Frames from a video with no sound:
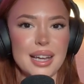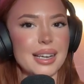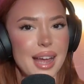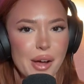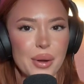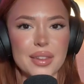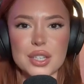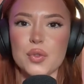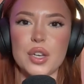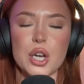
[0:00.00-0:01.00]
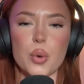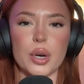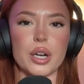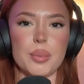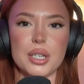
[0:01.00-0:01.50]
Now in this video, we're
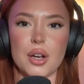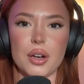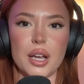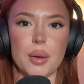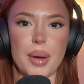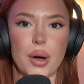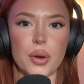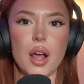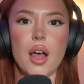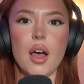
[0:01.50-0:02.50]
going to be talking about